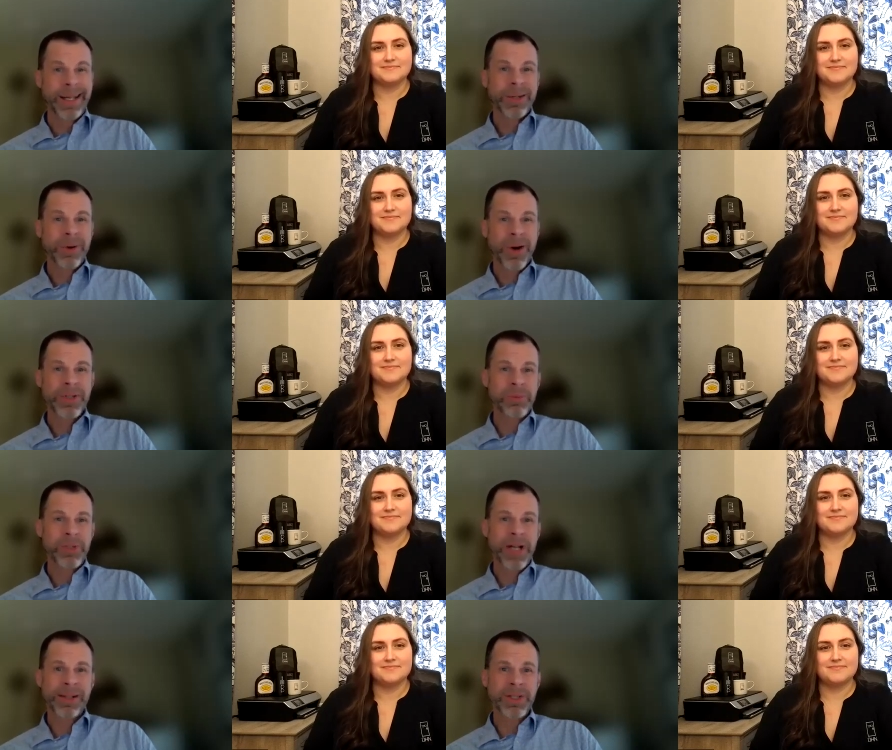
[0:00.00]
Speaker 1: there are some
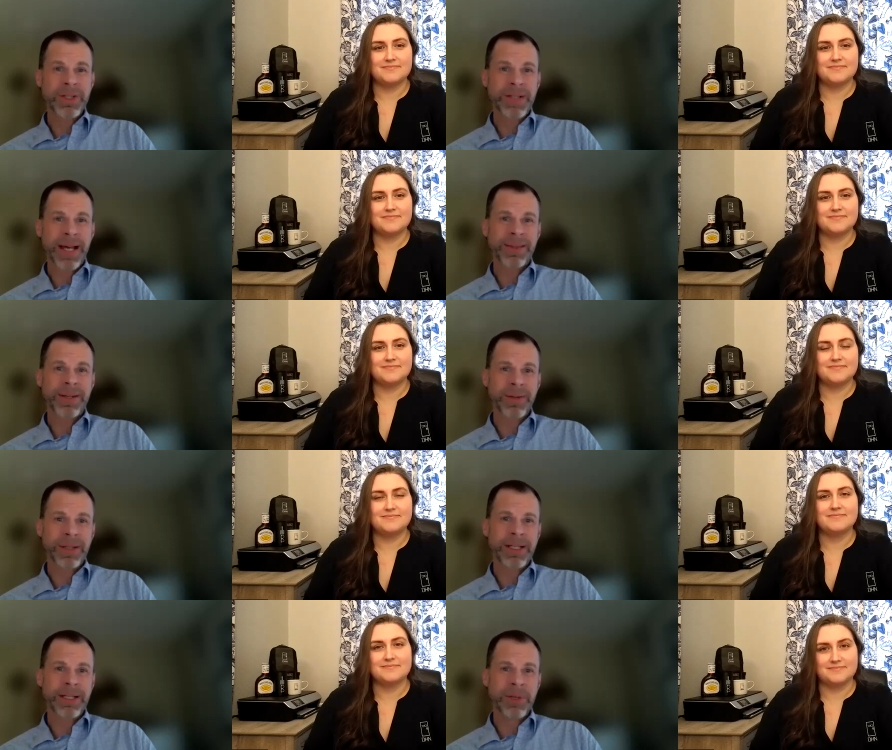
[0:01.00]
challenges out there that
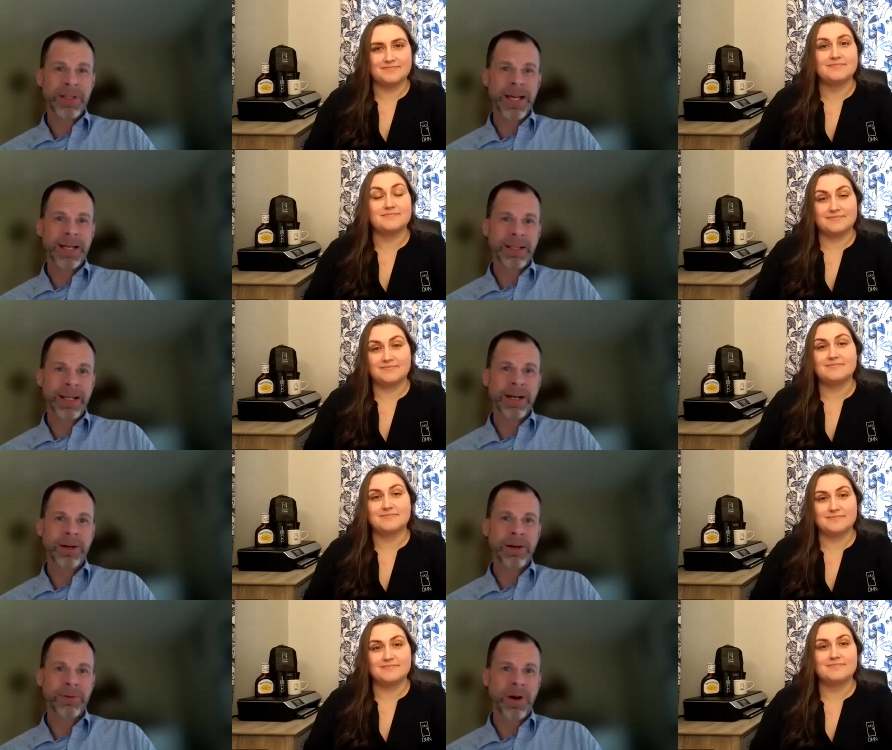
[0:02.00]
need to be taken care
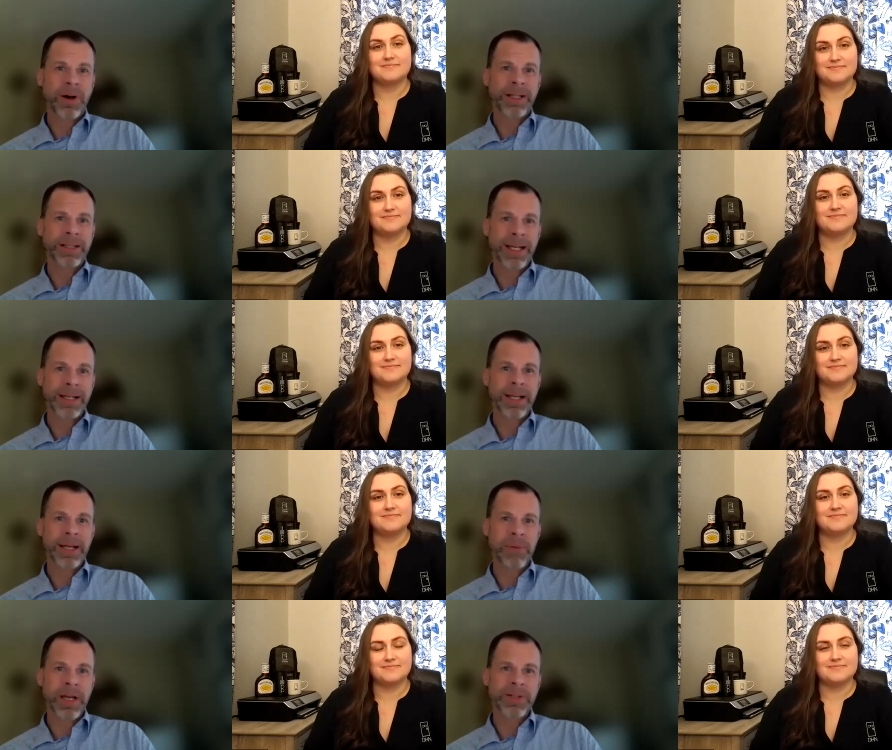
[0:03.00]
of on a day to day
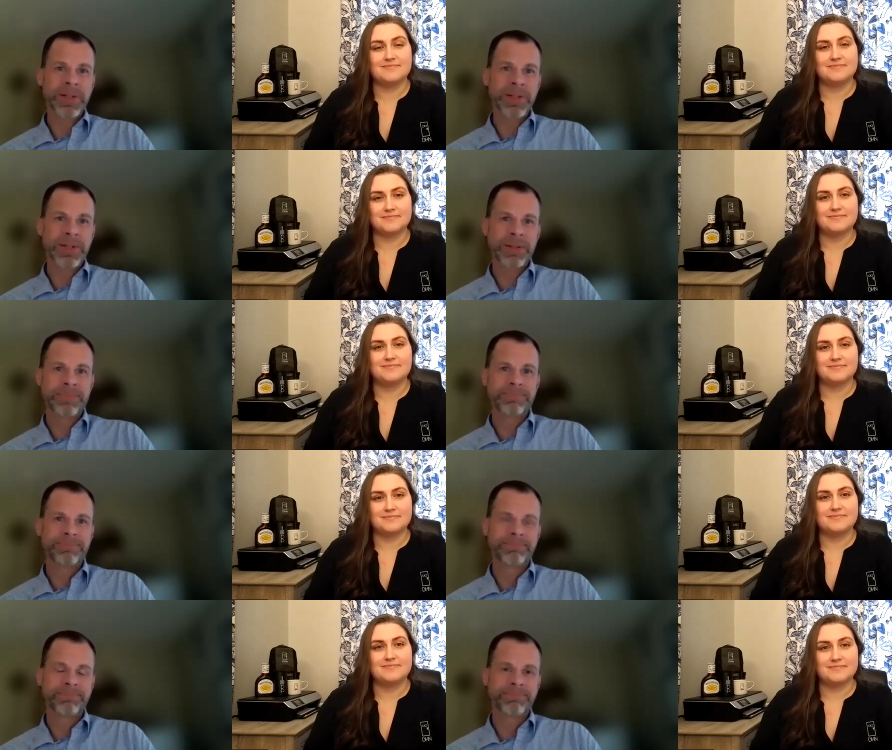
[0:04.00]
basis.
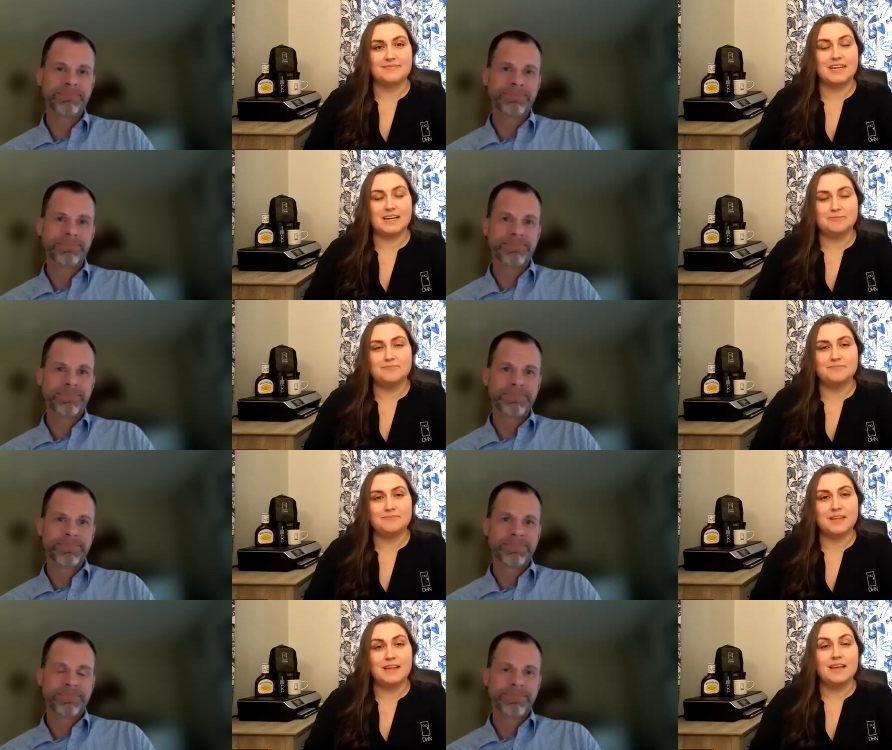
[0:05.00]
Speaker 2: Yeah.
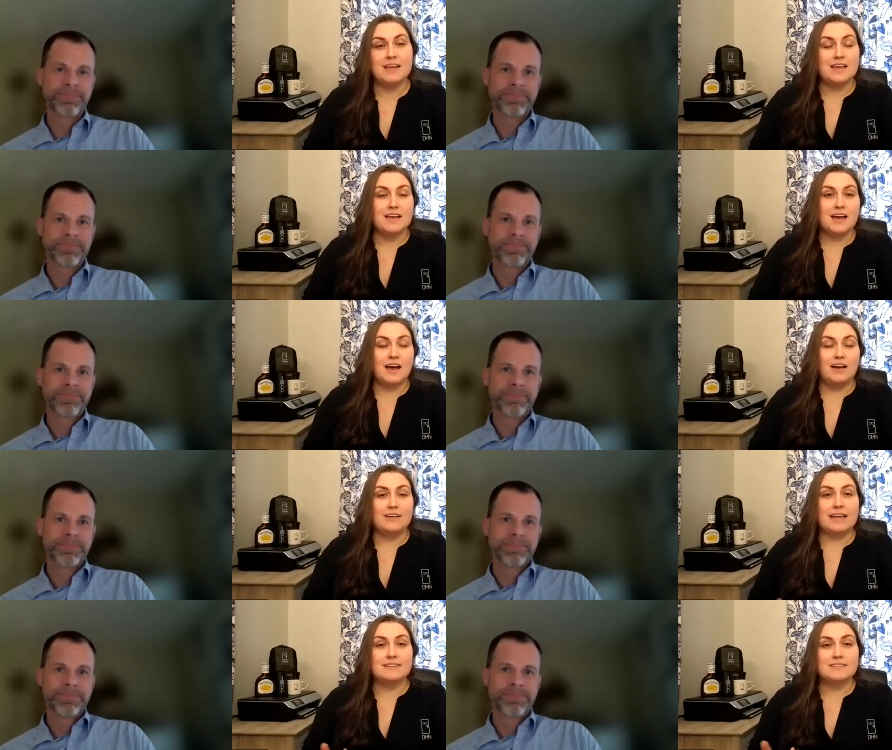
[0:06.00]

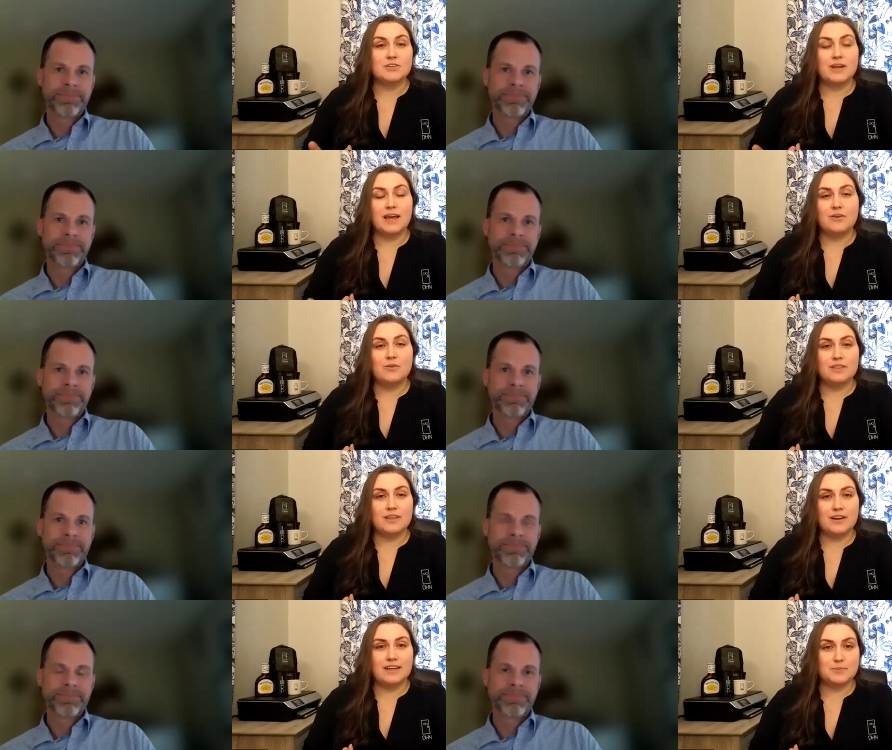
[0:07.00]
All right. So now
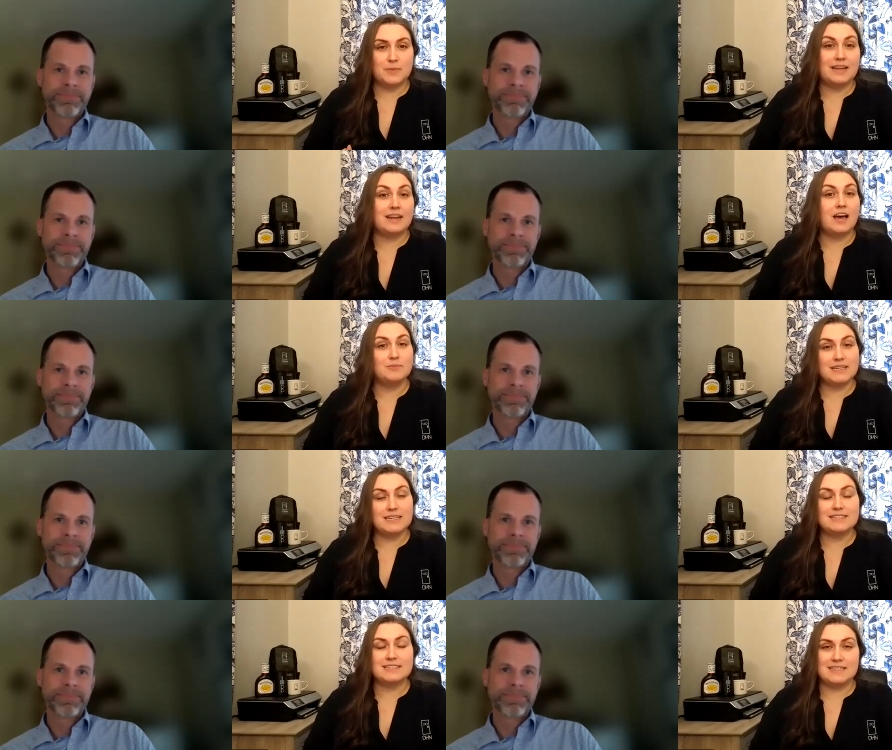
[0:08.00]
there has been an
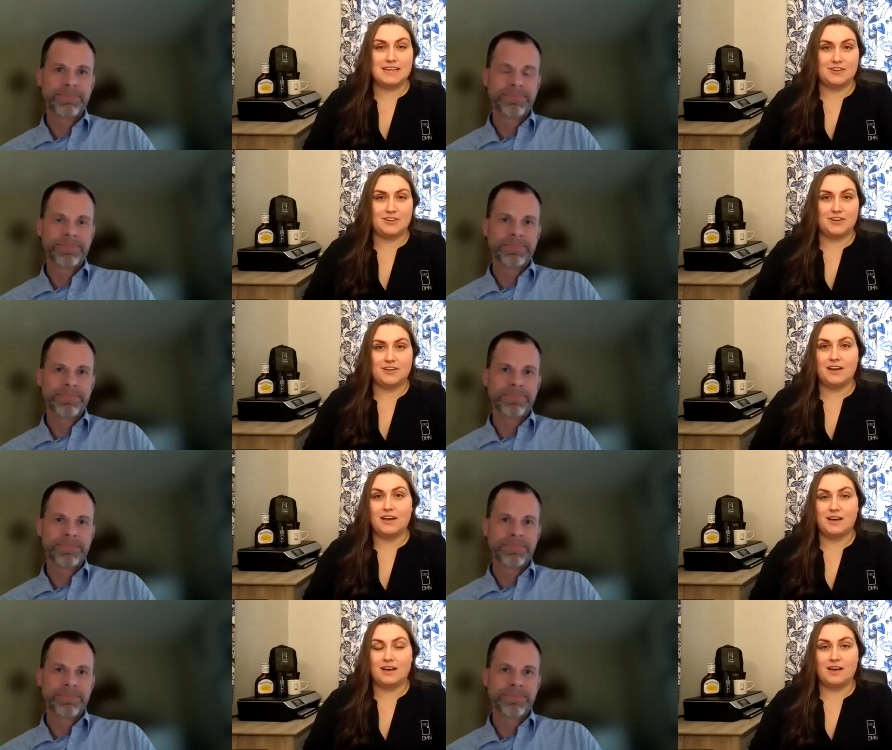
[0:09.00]
updated
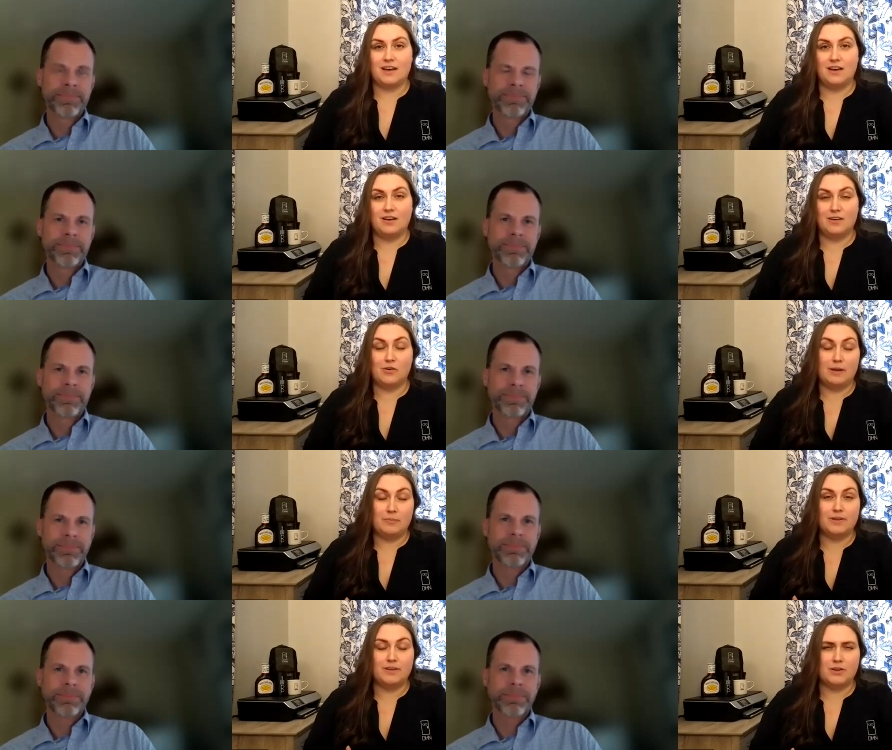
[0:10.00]
standard uh, uh
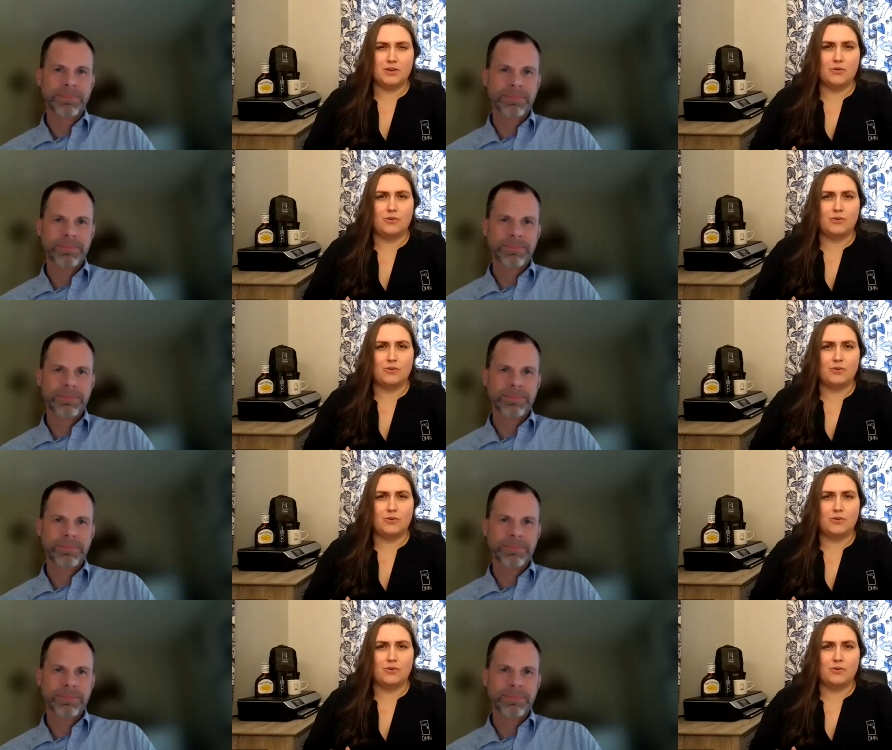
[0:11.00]
in building